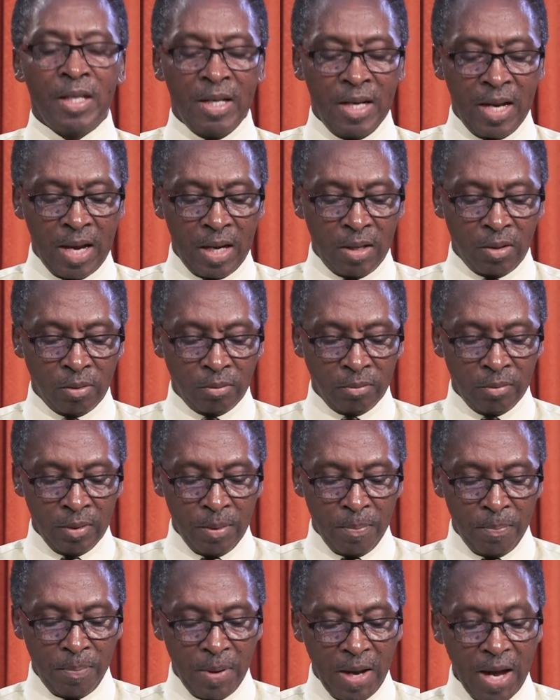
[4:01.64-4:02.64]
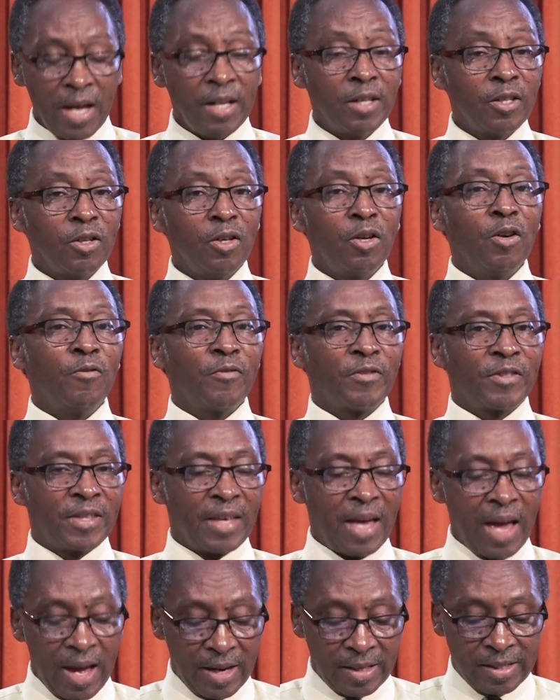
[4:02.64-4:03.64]
Now, part of
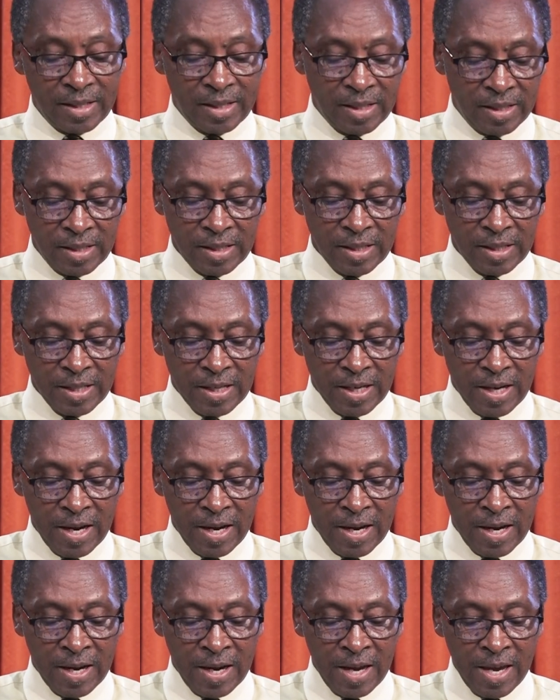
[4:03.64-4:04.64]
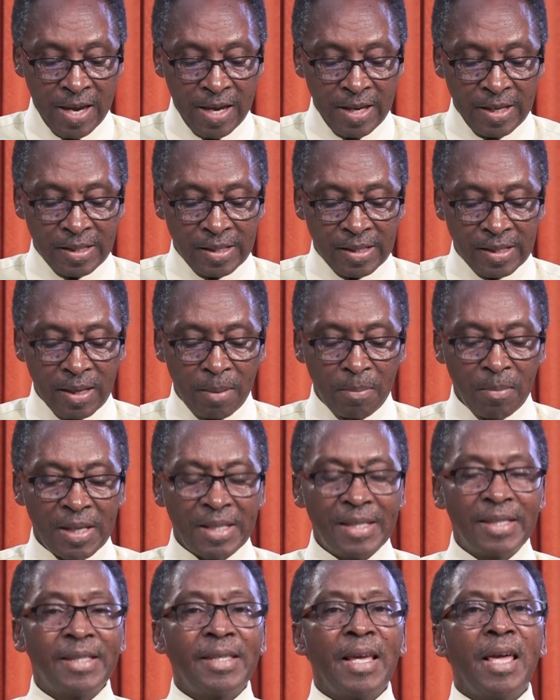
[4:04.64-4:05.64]
that is some
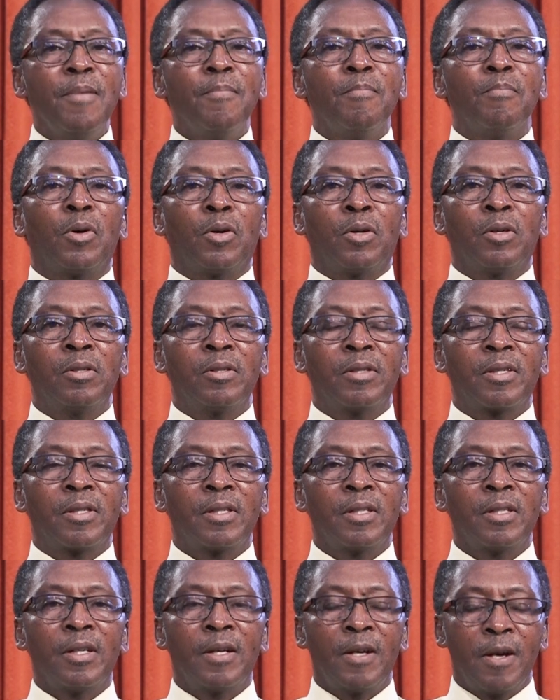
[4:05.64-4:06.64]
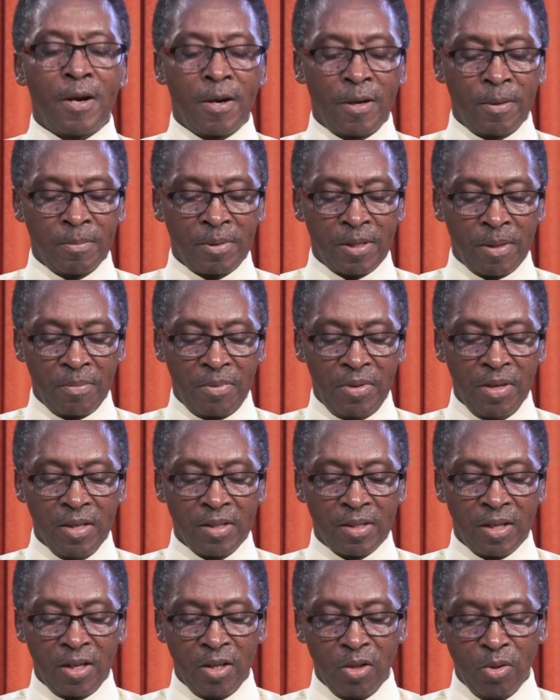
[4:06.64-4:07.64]
cymbals, some
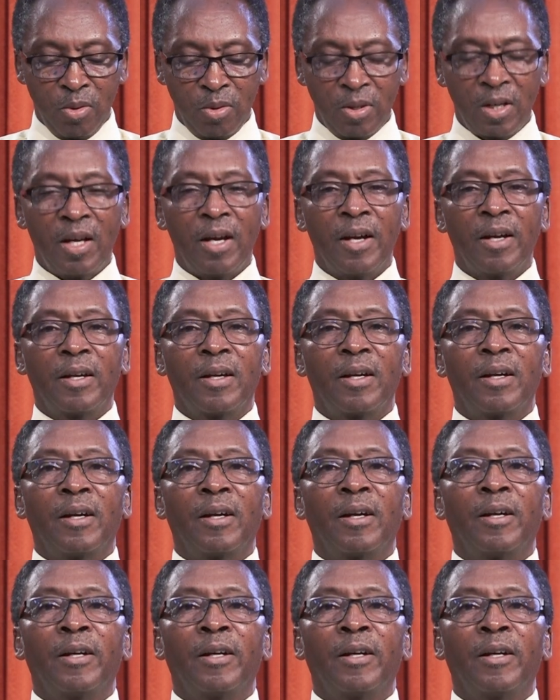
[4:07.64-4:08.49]
things that look like